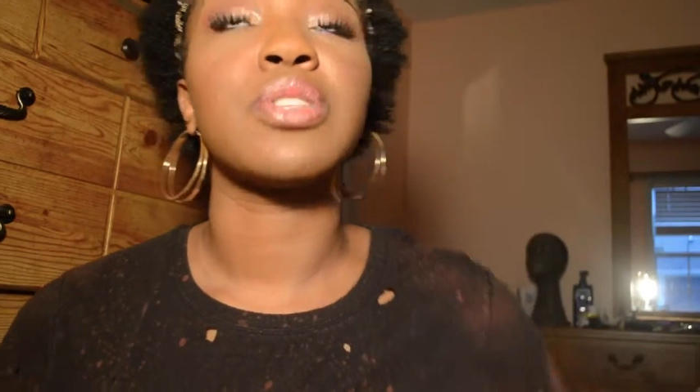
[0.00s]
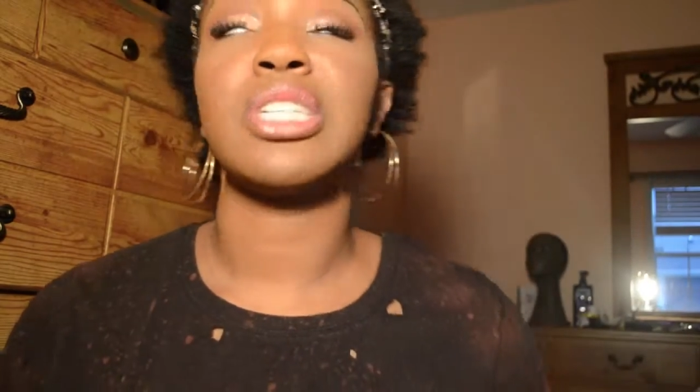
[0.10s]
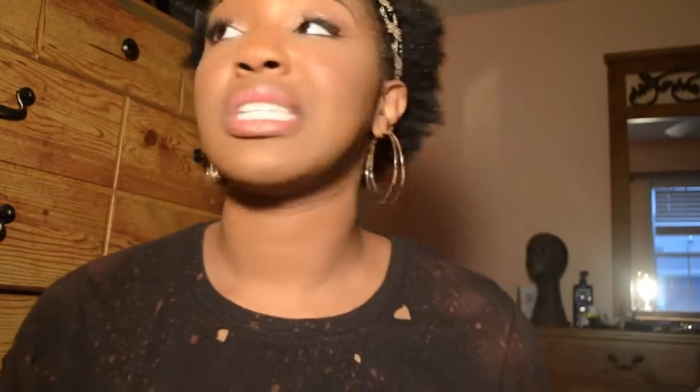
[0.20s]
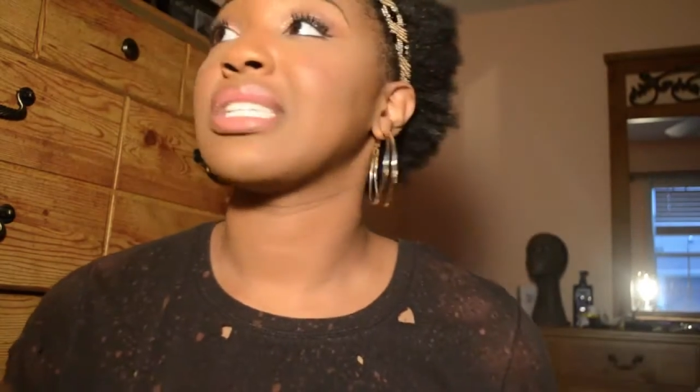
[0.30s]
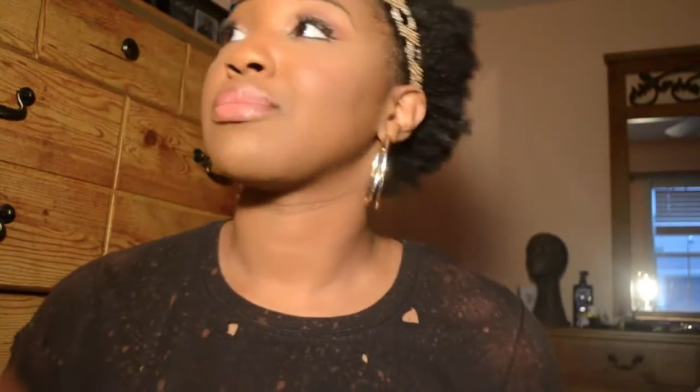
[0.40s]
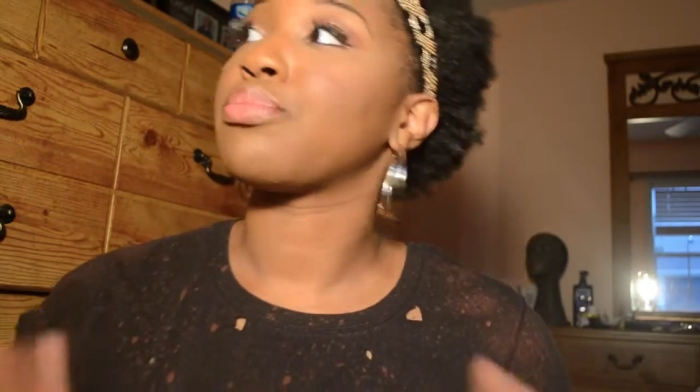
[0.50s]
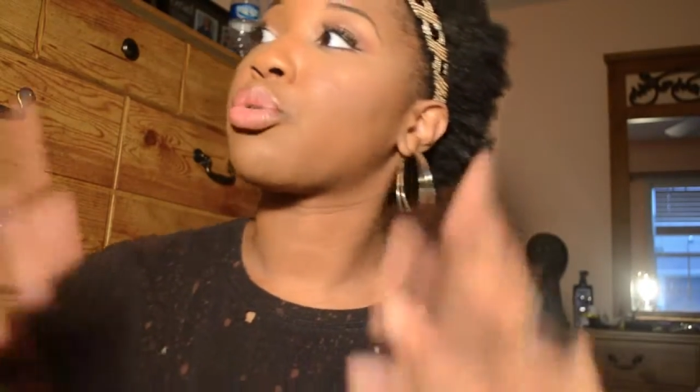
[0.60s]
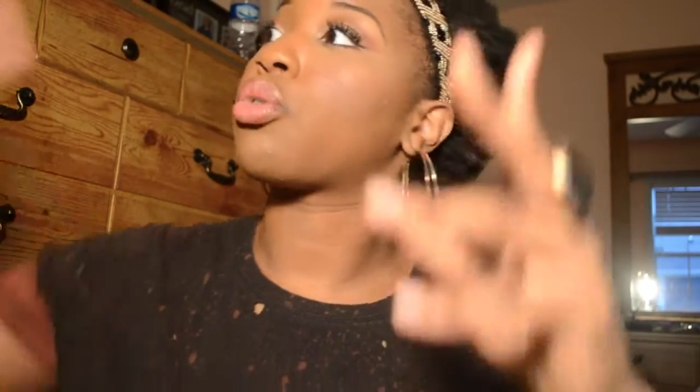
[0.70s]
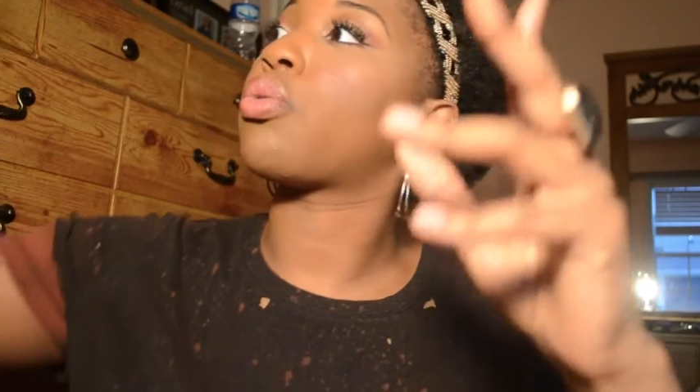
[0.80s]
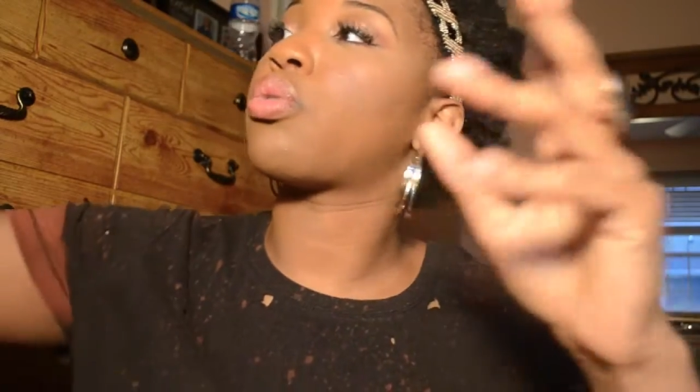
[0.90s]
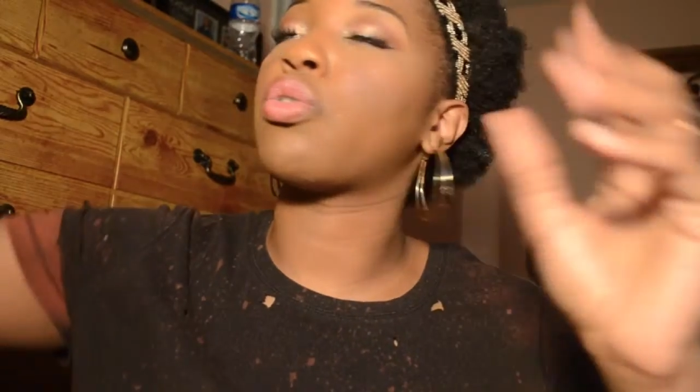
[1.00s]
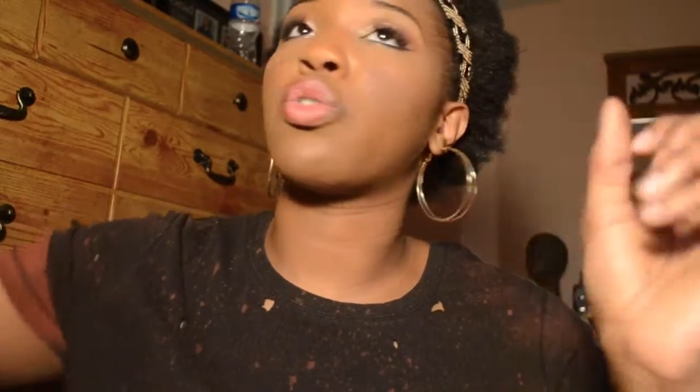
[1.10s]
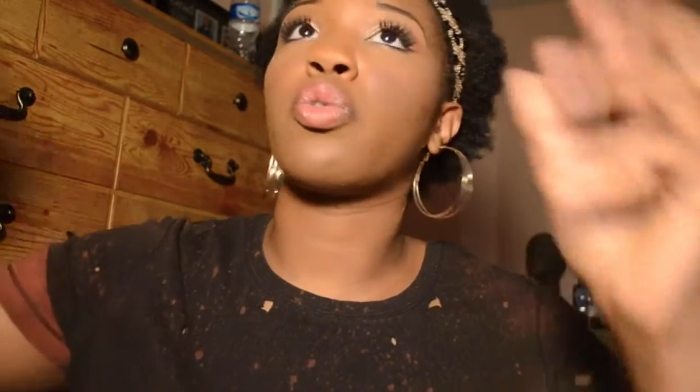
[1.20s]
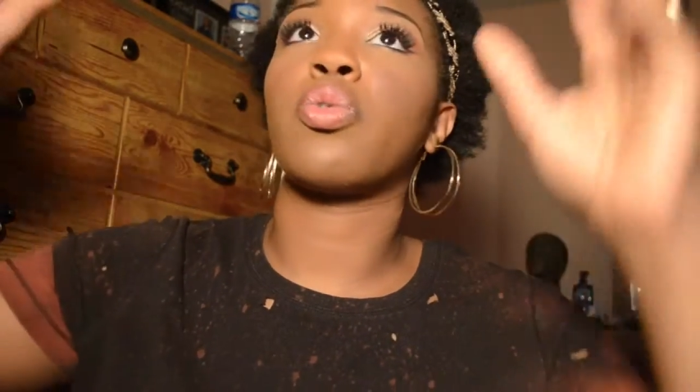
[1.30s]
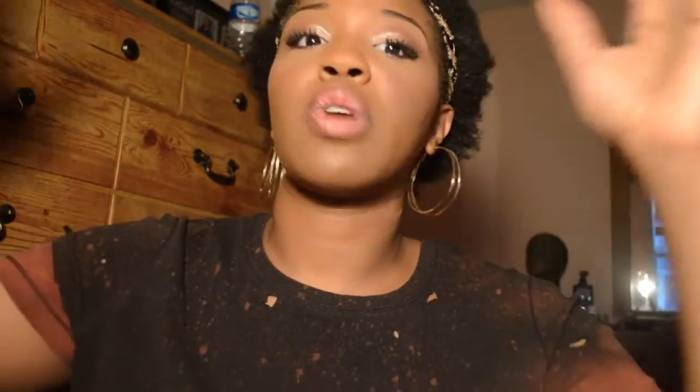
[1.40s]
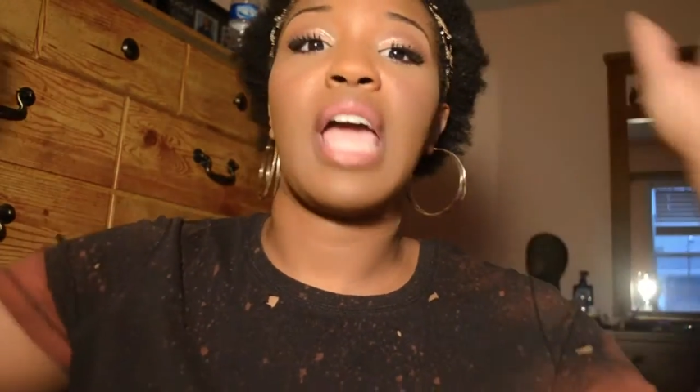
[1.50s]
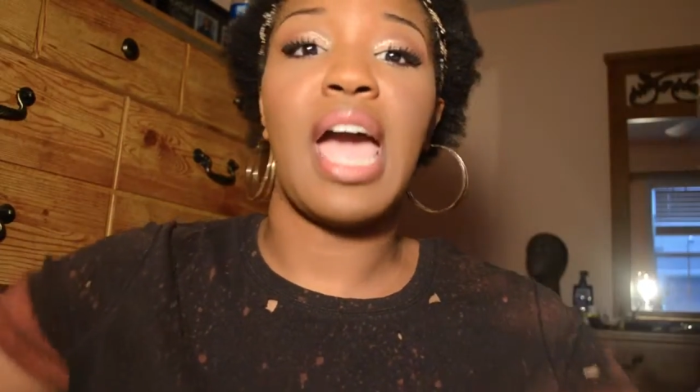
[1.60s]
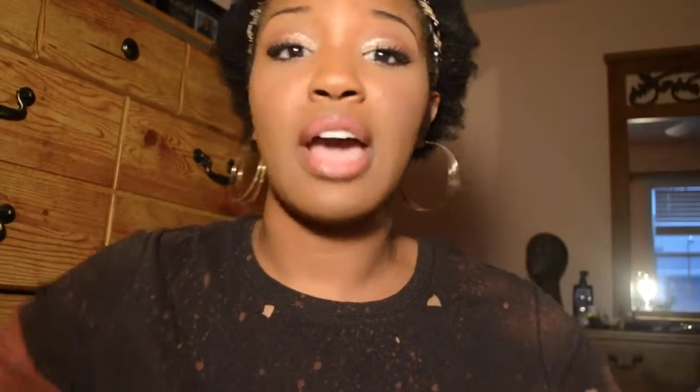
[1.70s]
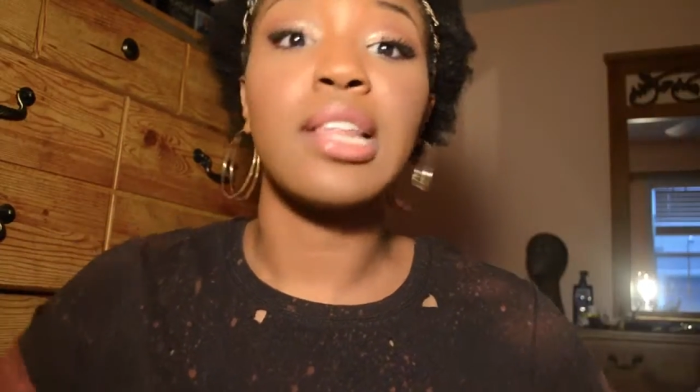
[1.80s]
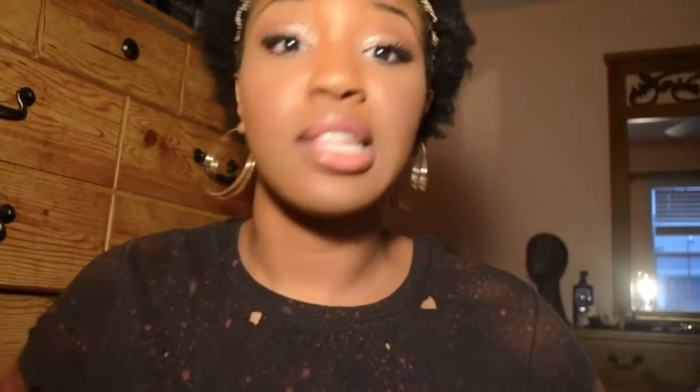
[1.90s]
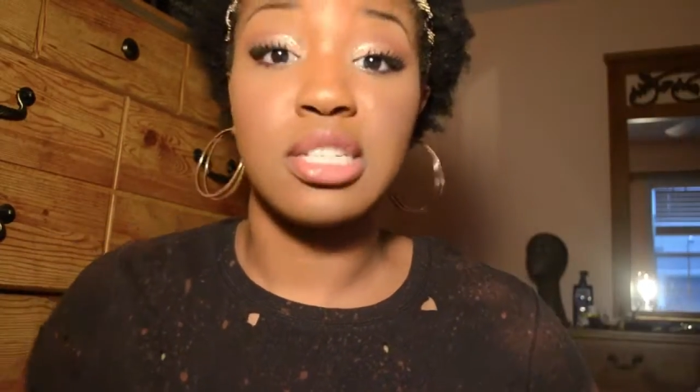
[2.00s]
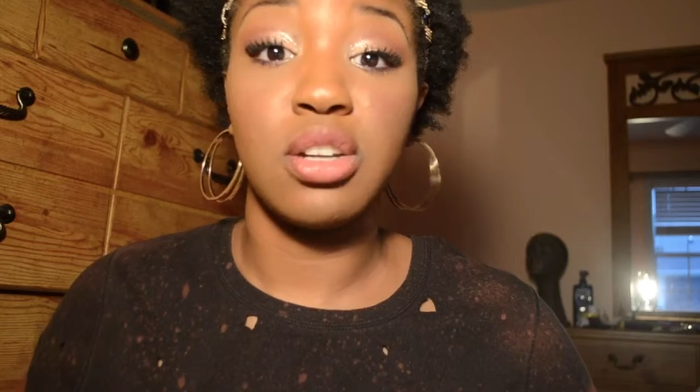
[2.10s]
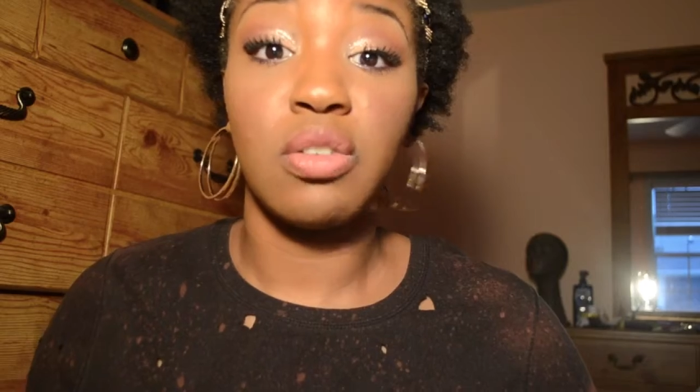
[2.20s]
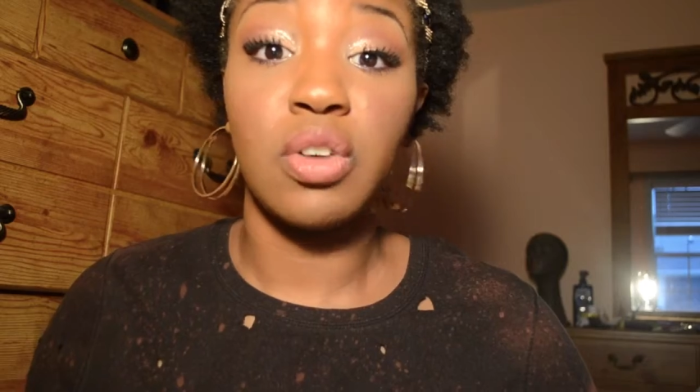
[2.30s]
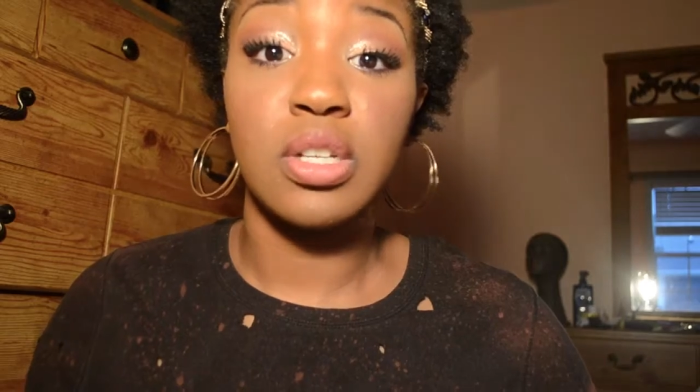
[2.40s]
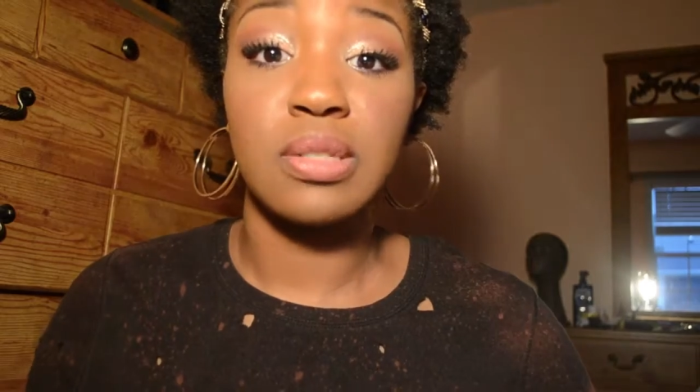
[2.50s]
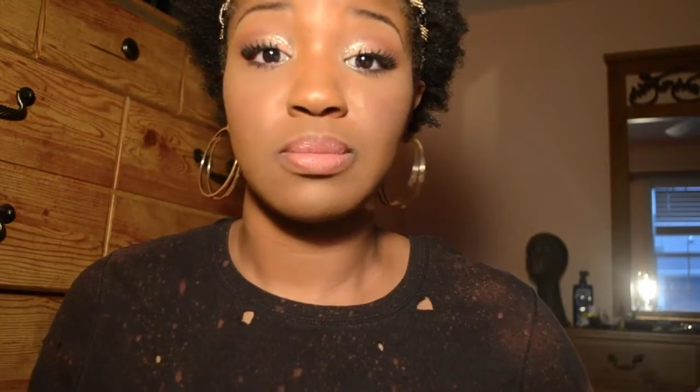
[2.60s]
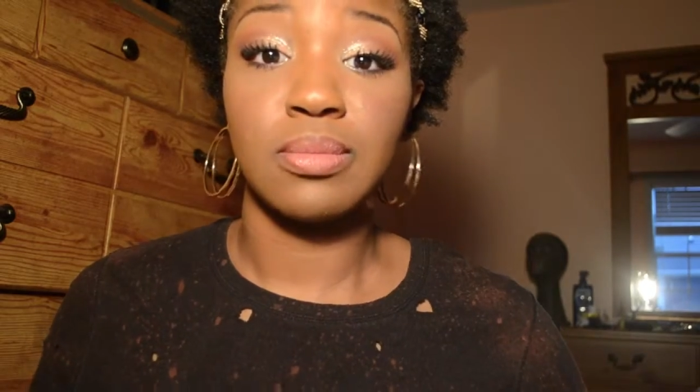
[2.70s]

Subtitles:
just out of this universe.